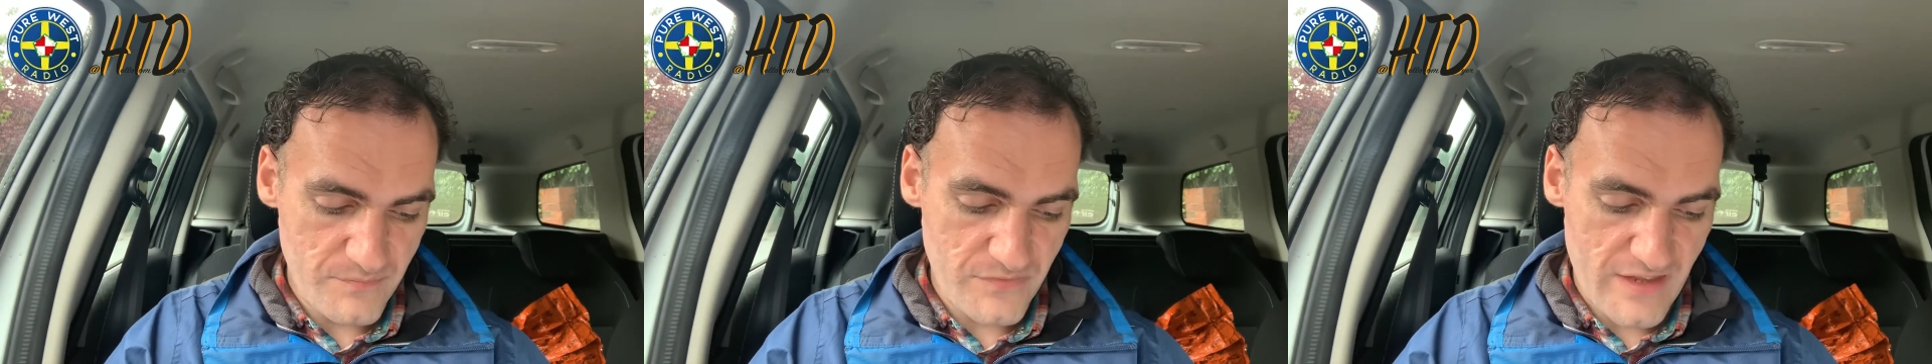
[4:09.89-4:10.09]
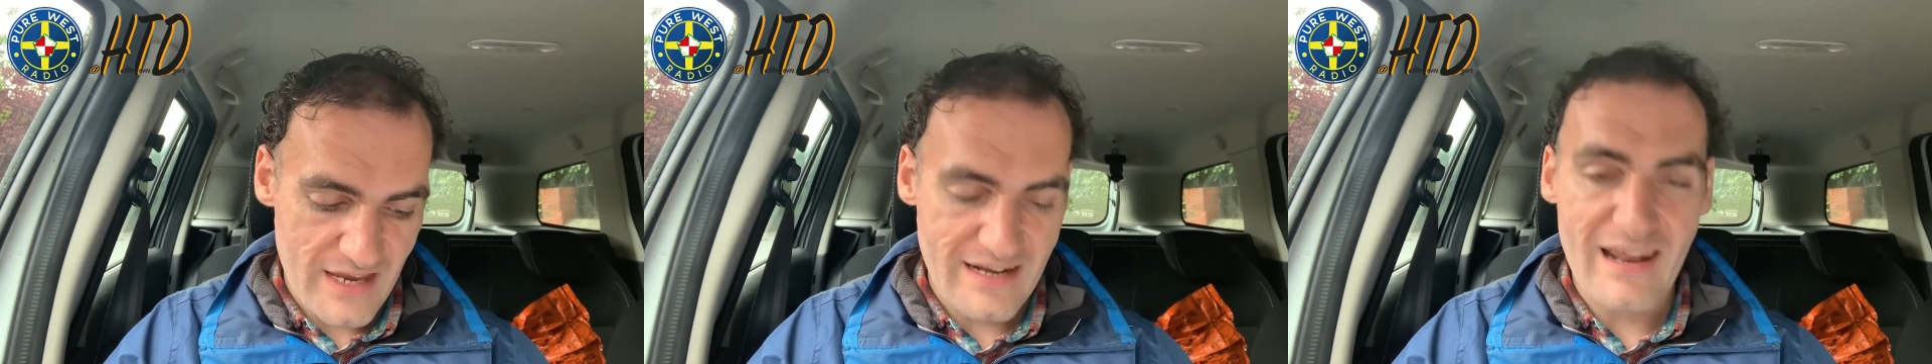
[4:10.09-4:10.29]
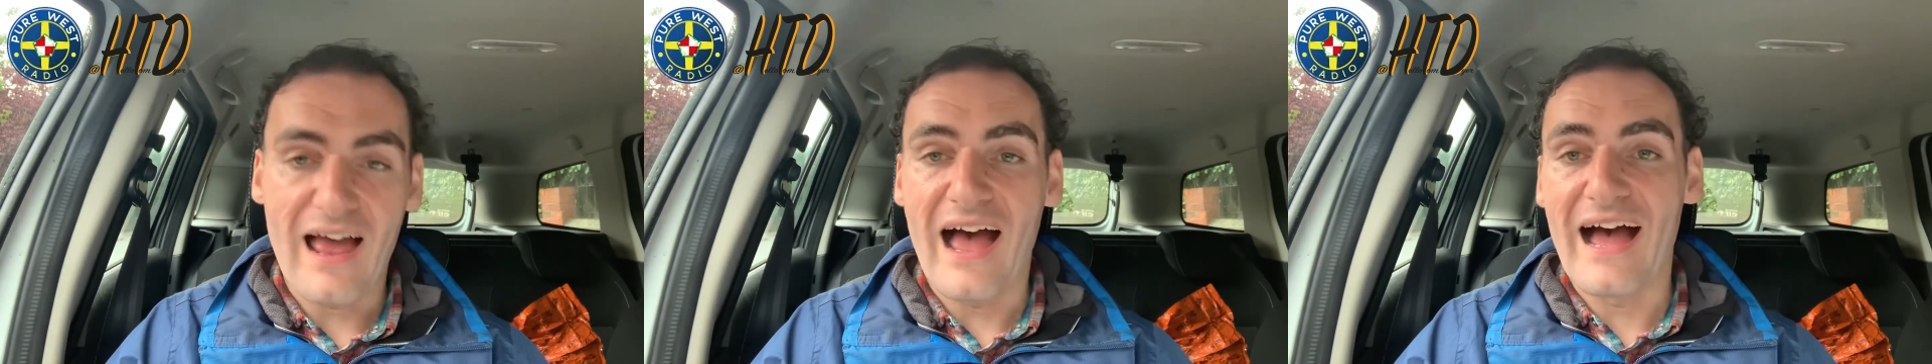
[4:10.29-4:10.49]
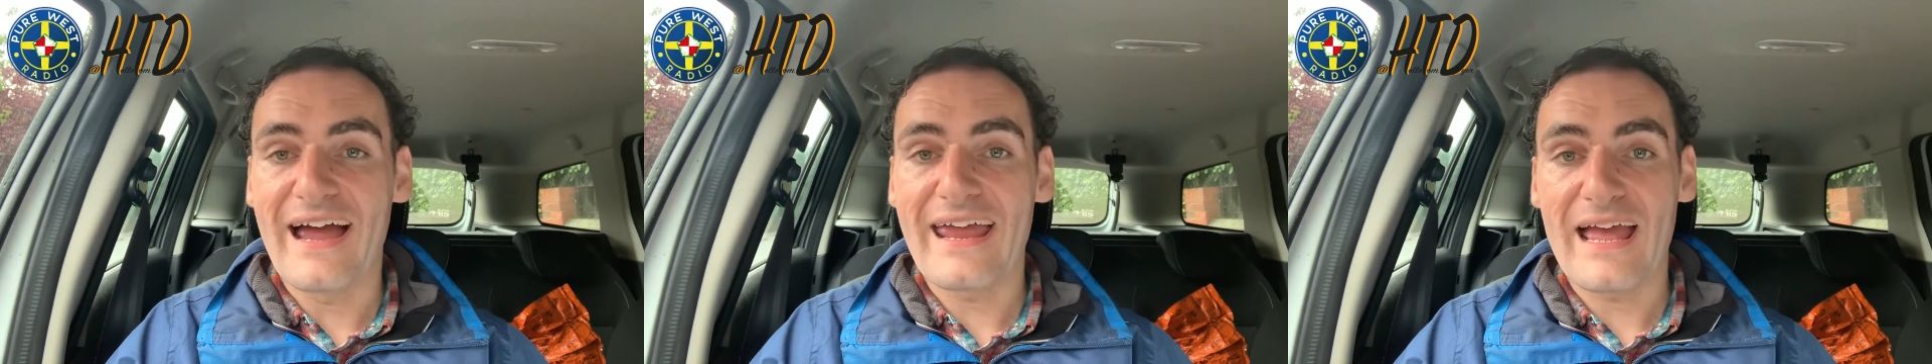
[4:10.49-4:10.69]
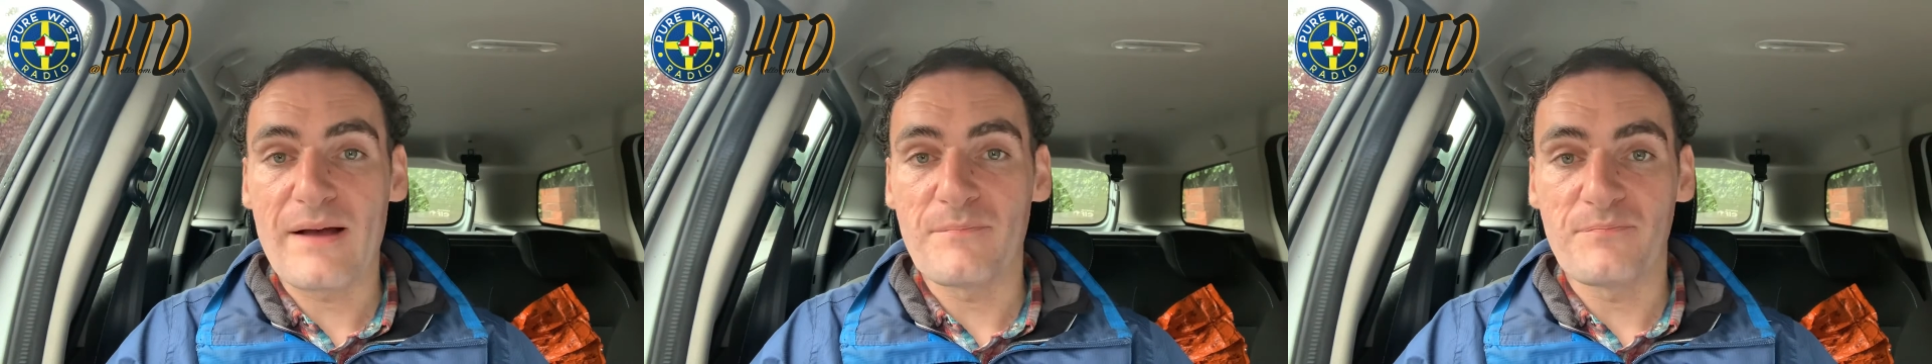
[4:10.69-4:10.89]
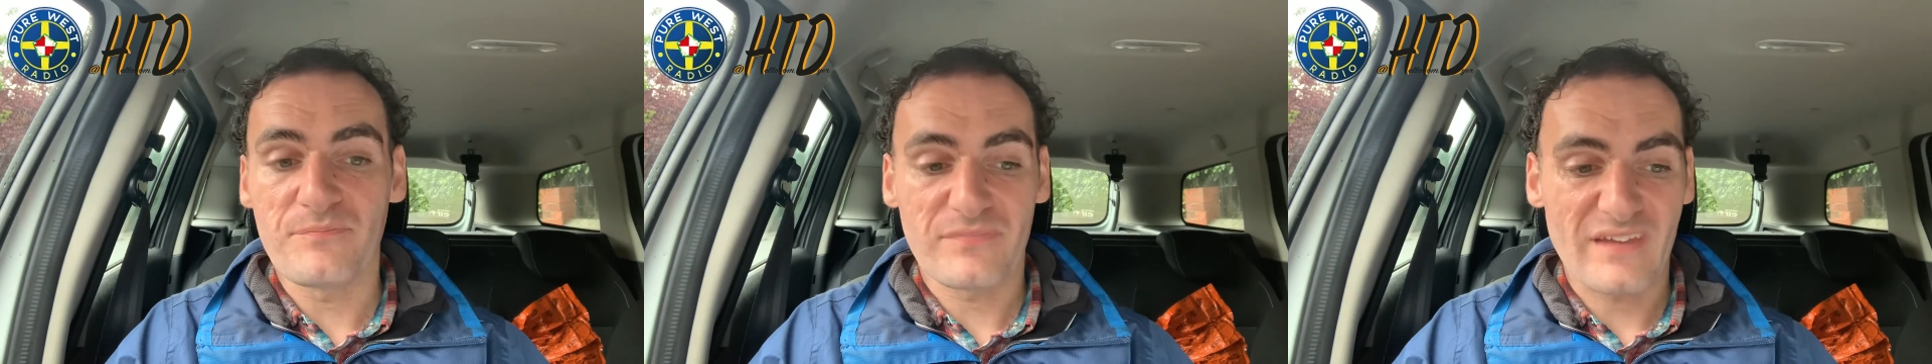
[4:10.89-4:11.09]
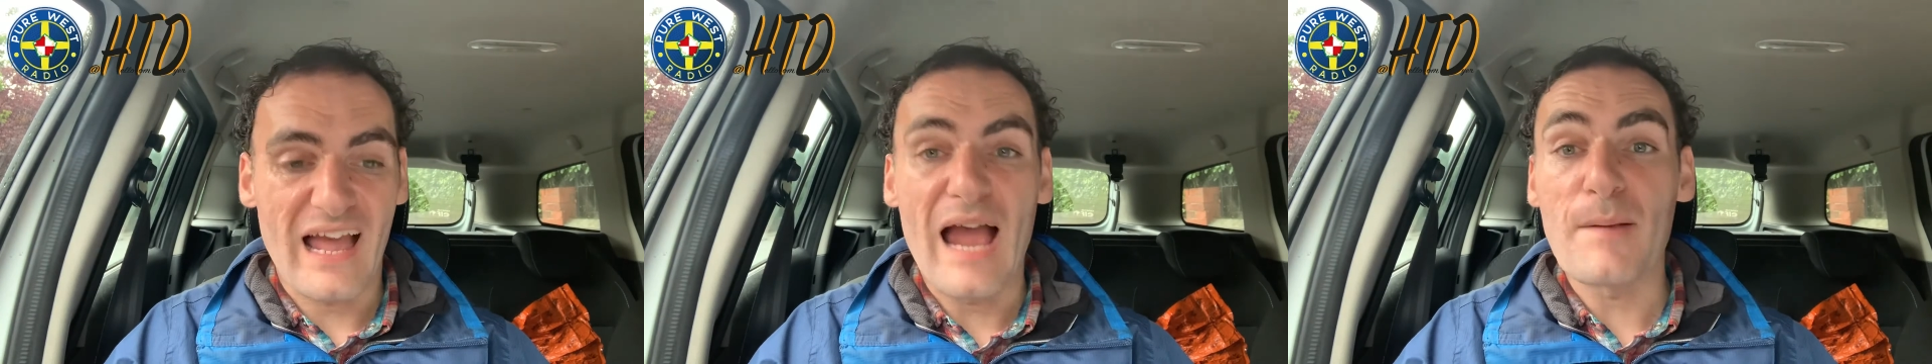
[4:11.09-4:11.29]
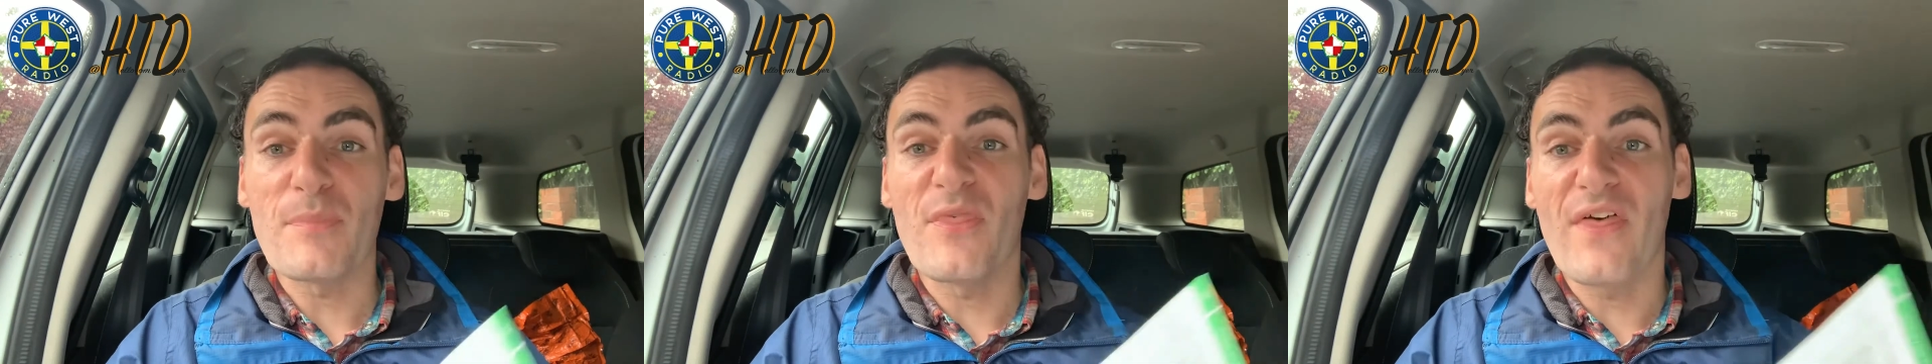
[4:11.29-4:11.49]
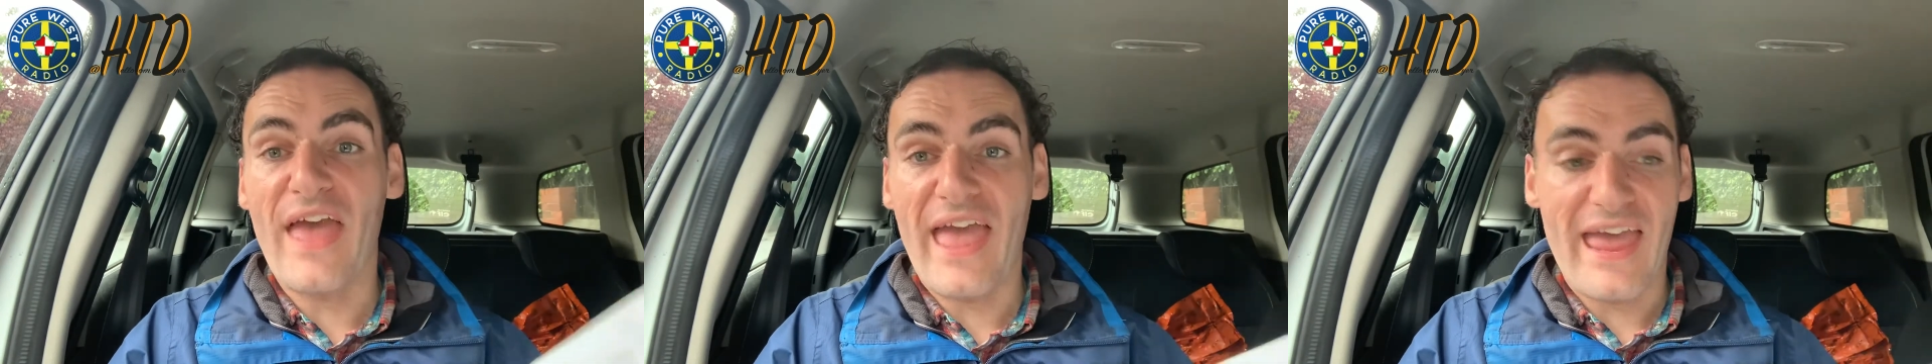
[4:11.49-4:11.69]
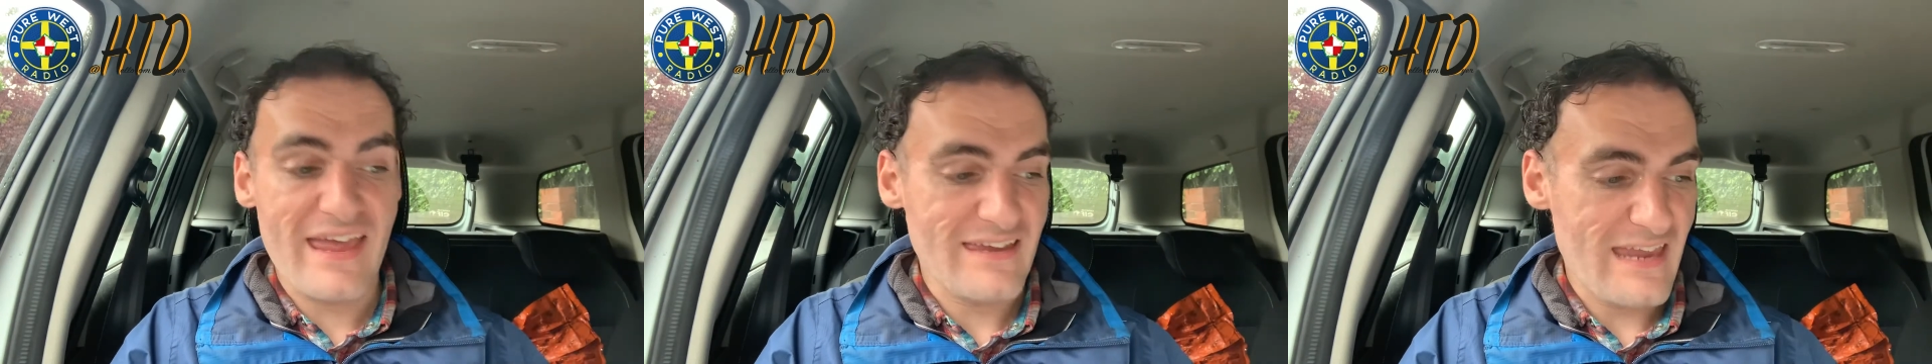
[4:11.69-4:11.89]
then I'm
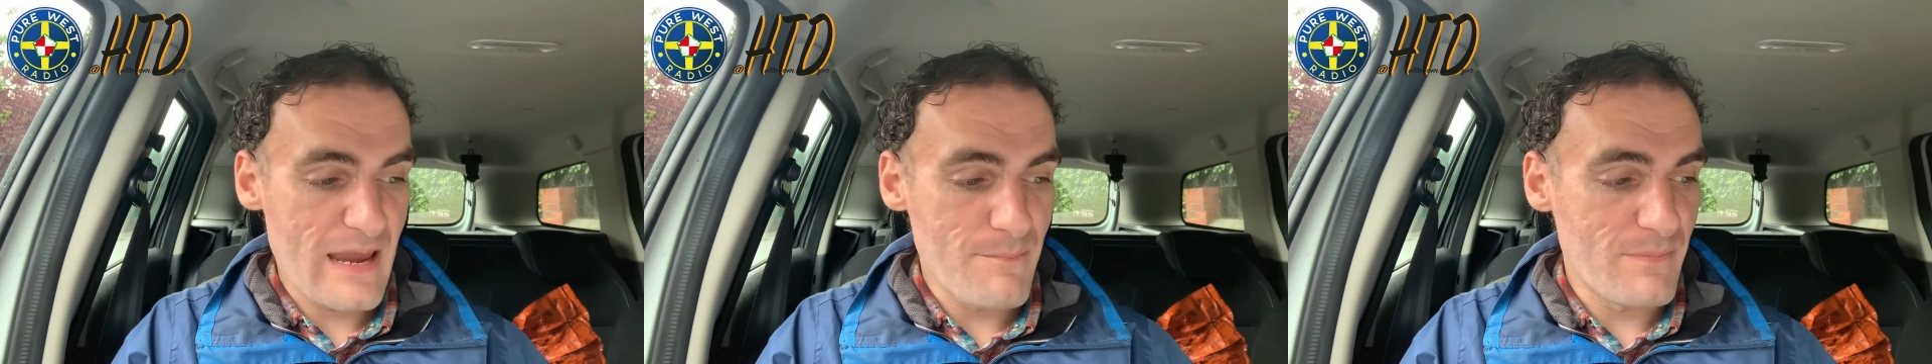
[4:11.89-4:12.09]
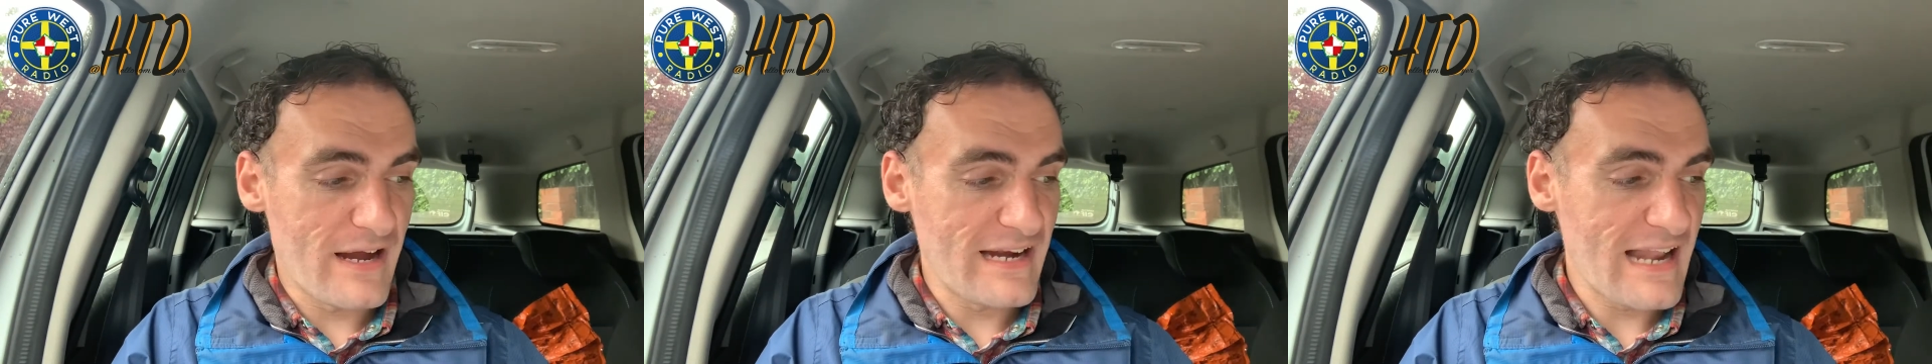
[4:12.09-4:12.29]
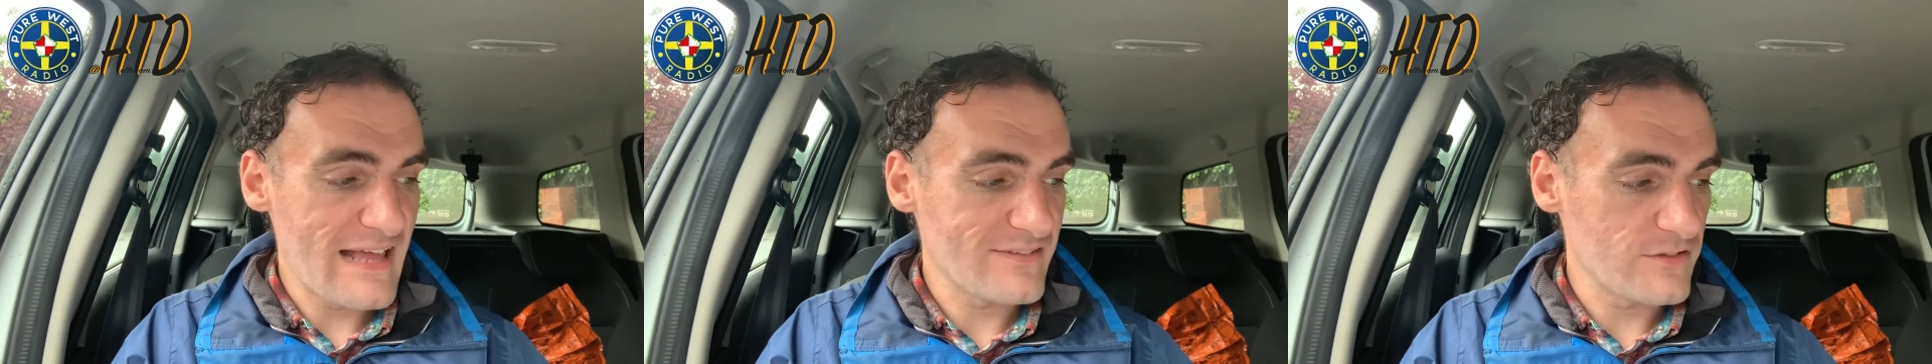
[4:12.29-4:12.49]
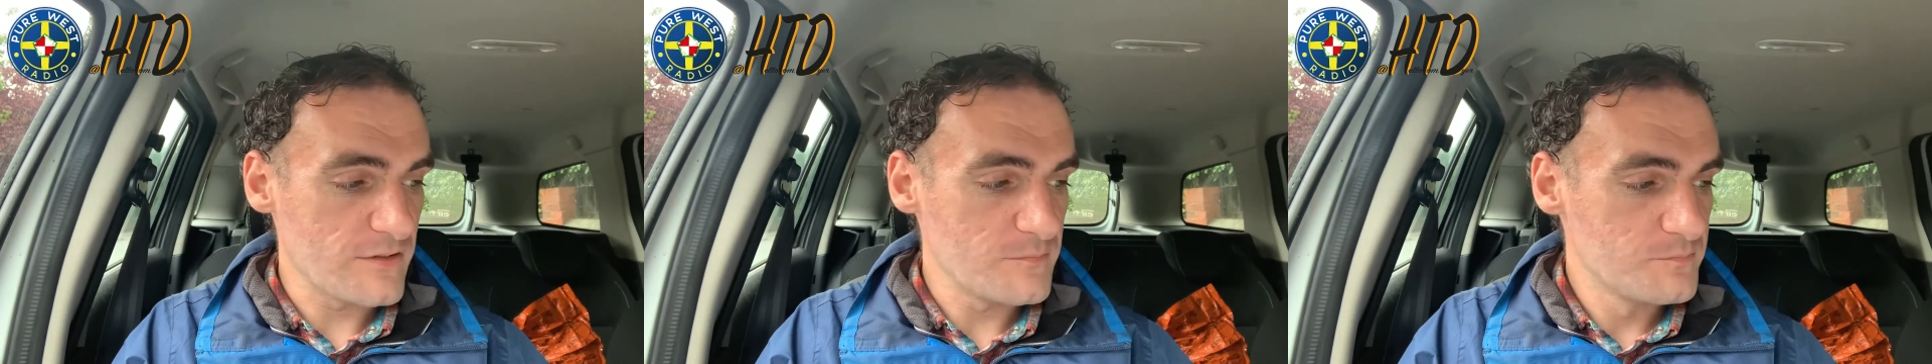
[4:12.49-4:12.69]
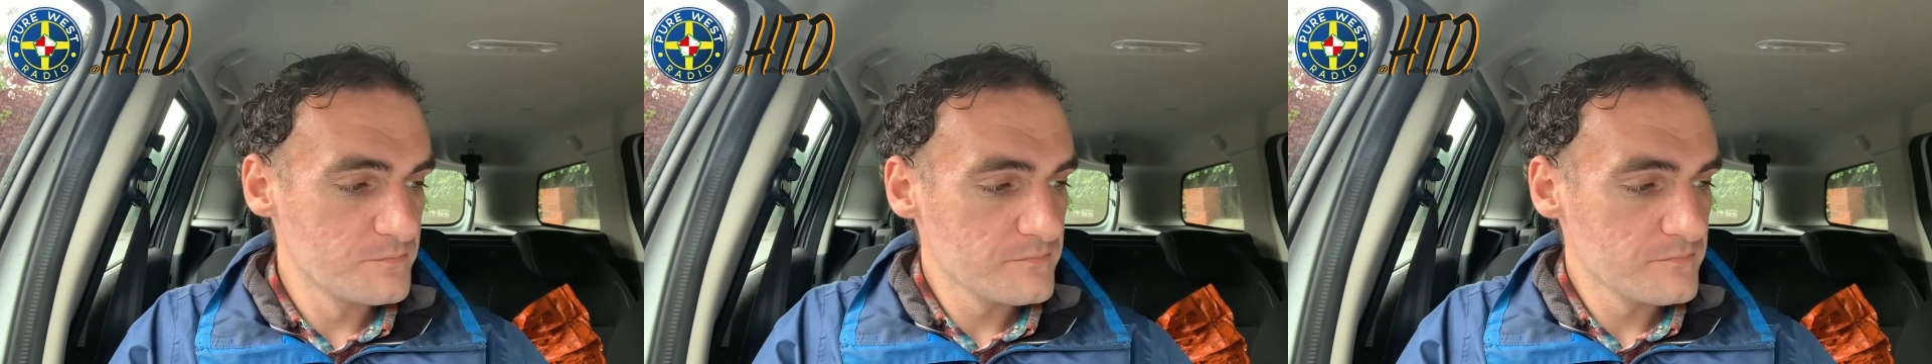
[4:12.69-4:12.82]
there in my lesson.